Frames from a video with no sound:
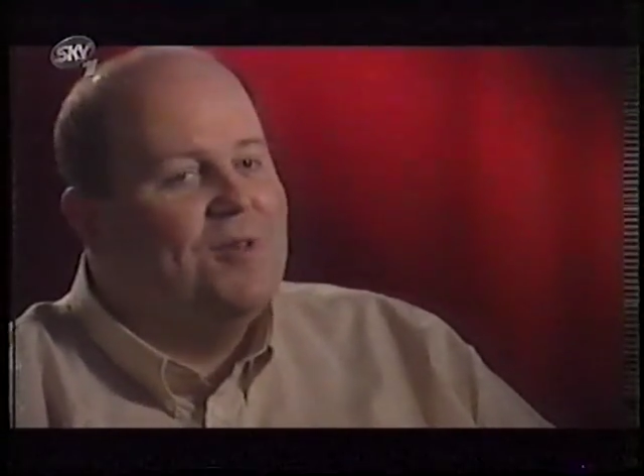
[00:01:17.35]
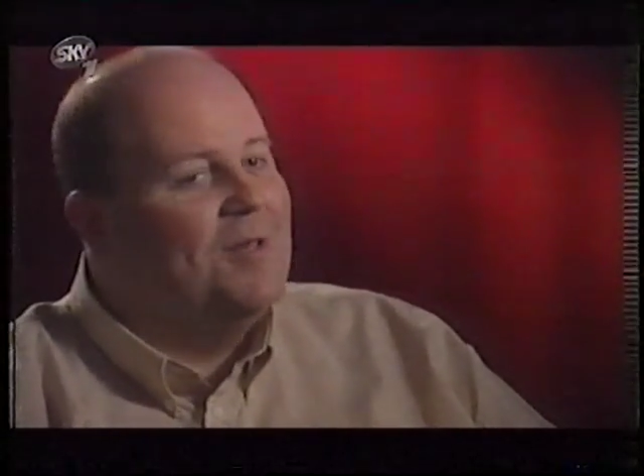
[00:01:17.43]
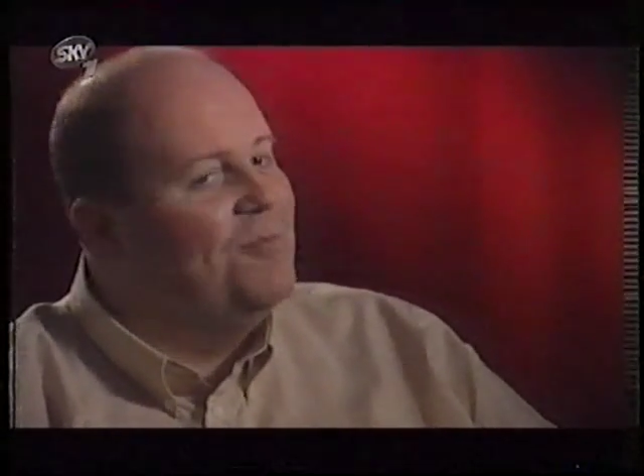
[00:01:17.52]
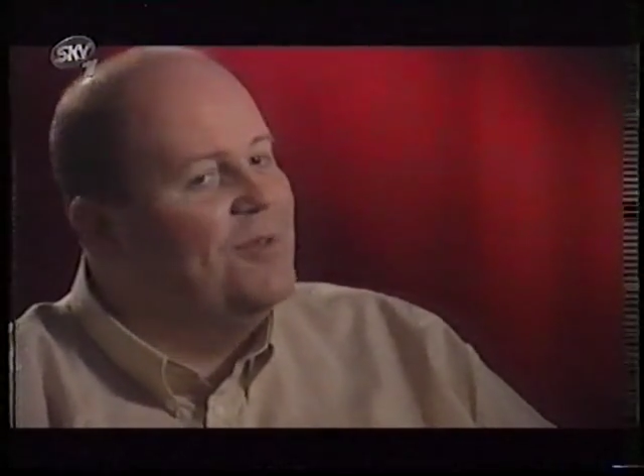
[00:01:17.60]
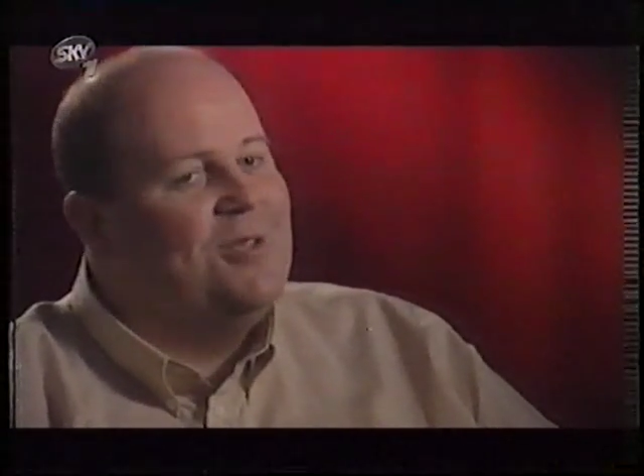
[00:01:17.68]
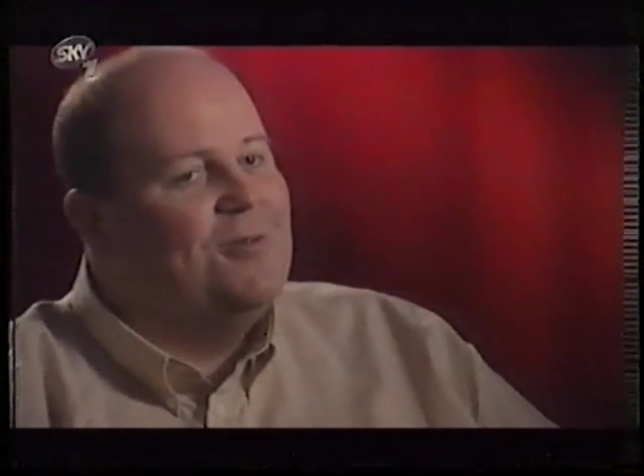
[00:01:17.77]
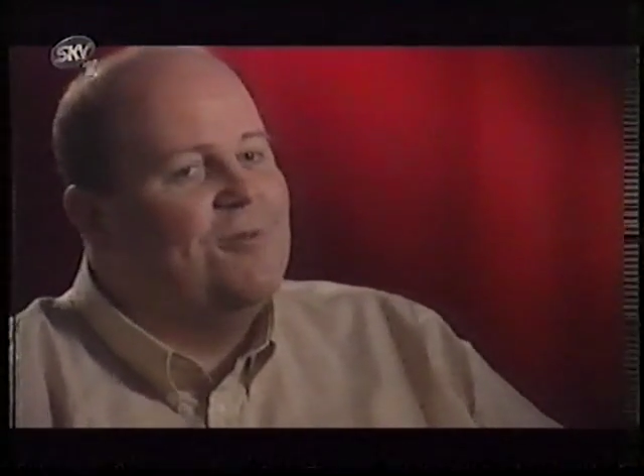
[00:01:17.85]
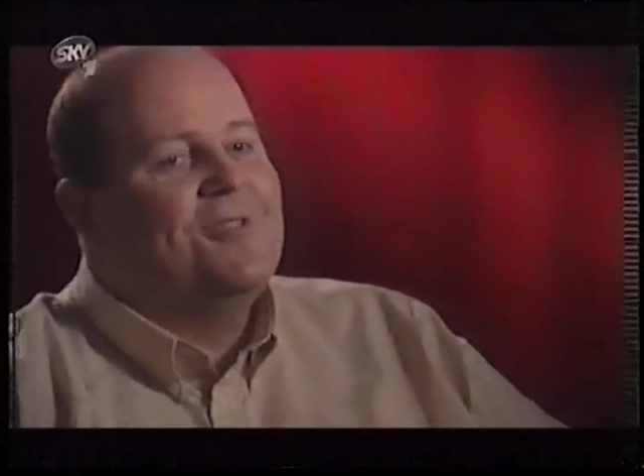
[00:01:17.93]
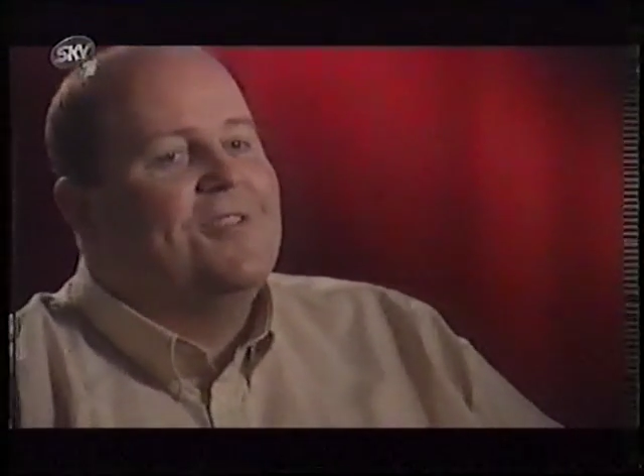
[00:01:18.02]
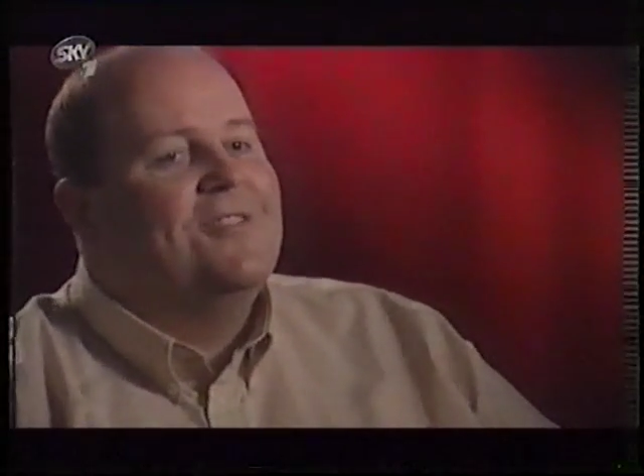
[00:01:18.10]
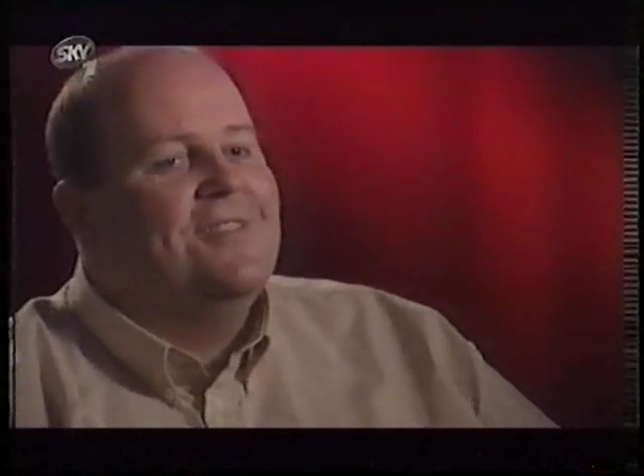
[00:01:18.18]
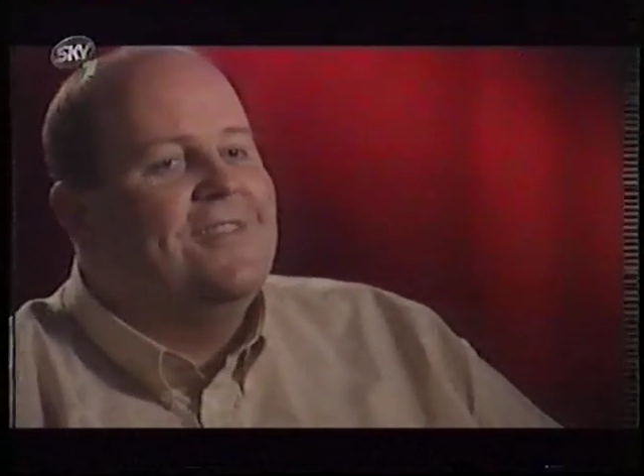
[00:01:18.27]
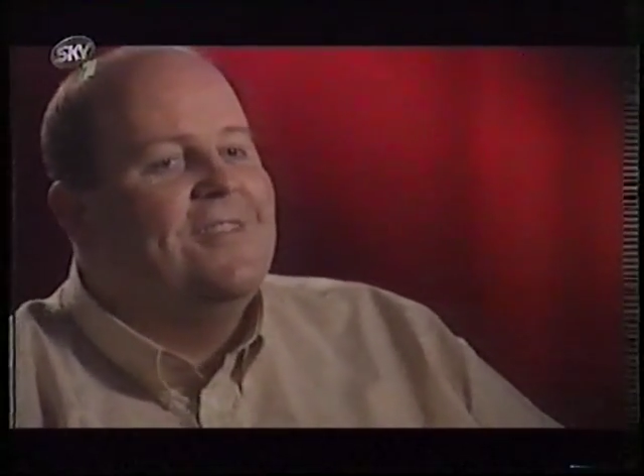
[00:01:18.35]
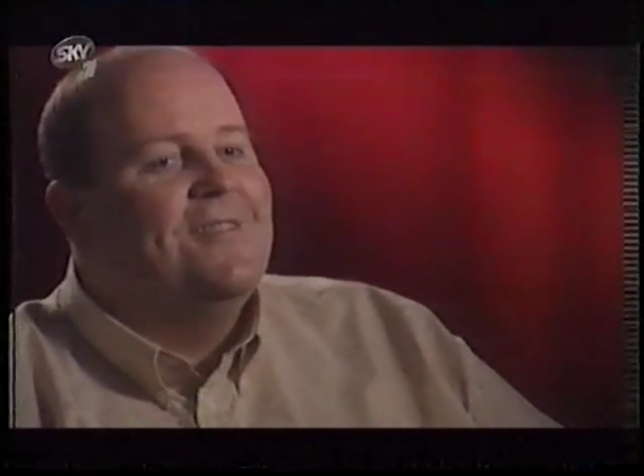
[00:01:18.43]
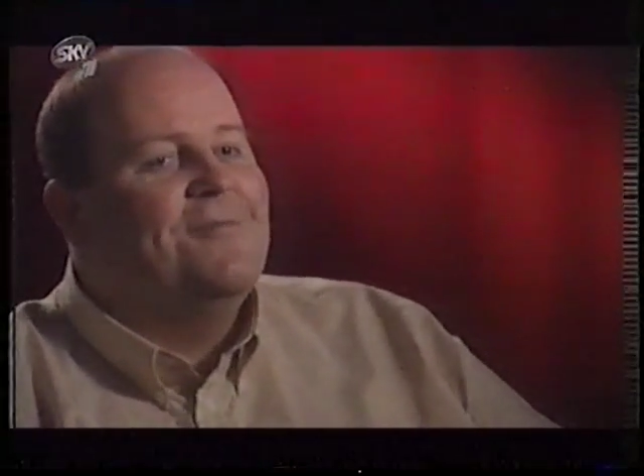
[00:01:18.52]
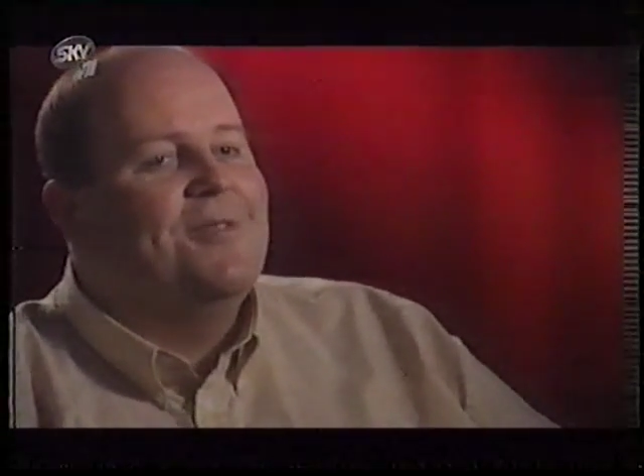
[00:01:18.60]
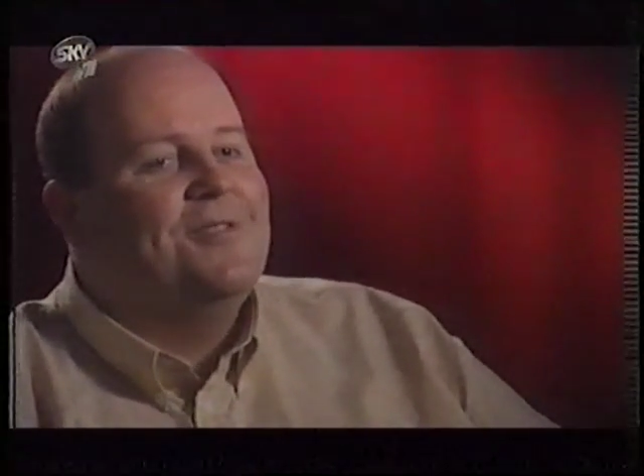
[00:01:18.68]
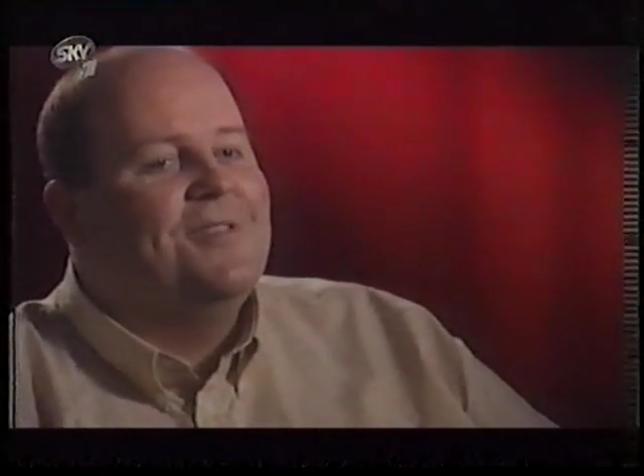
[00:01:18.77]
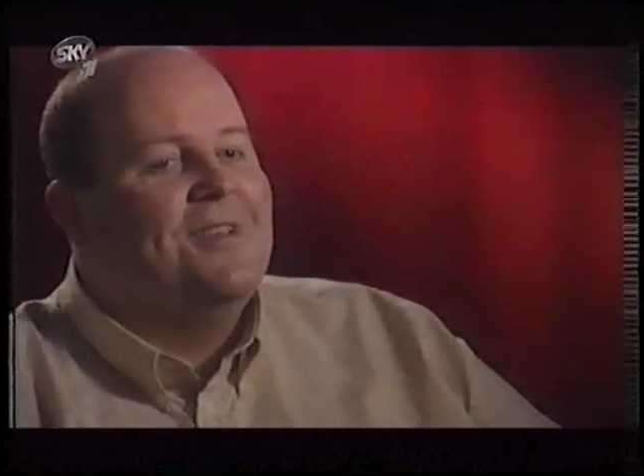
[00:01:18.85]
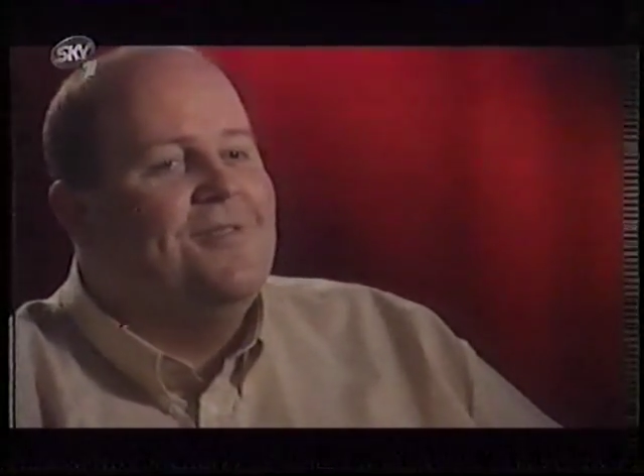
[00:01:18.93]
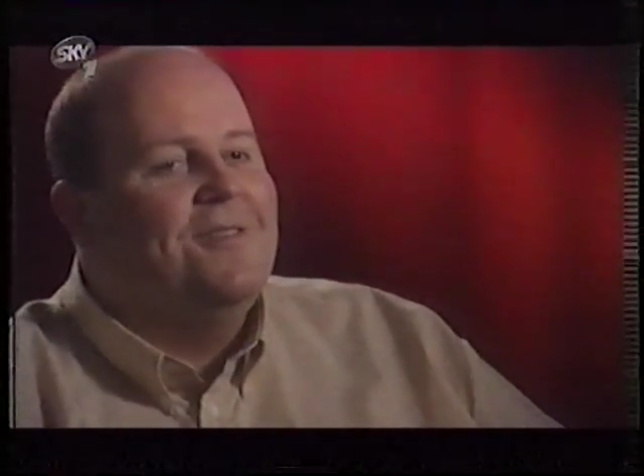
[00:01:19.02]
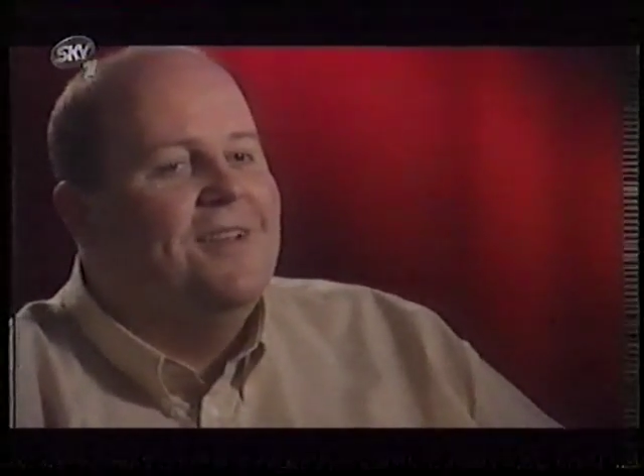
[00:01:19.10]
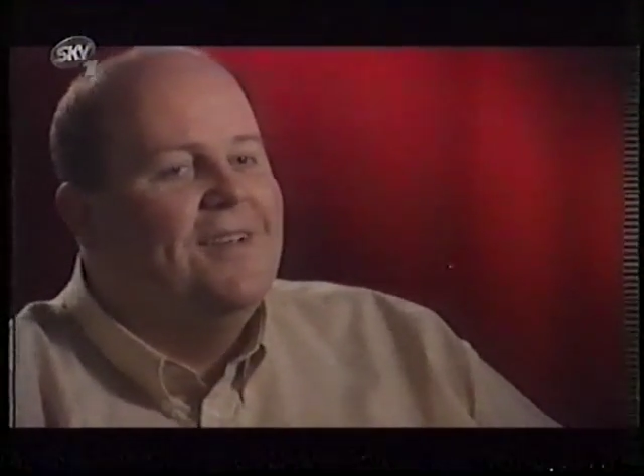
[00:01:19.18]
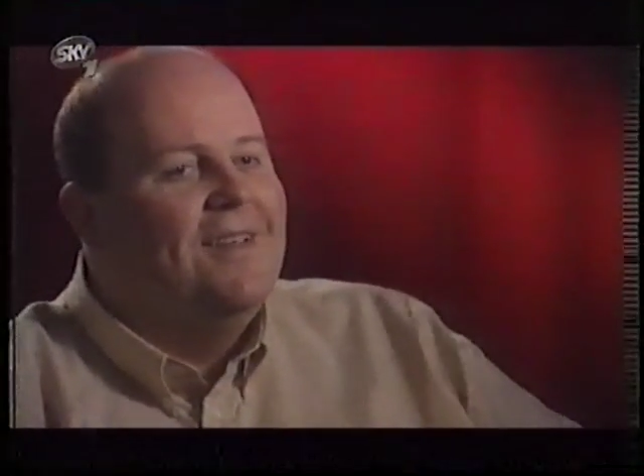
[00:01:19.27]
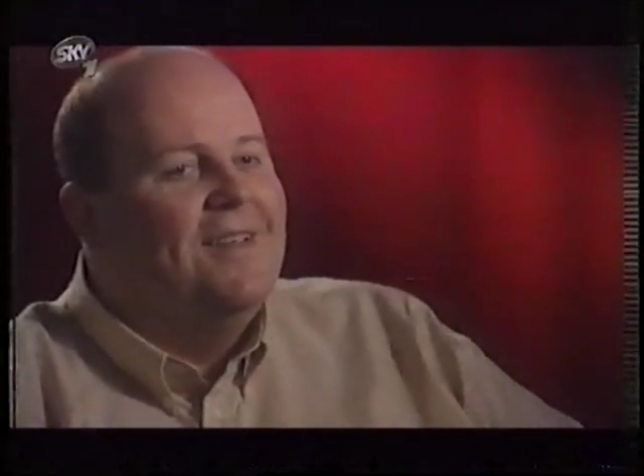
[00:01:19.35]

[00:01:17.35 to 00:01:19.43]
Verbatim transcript: but the police were sussing other ones out.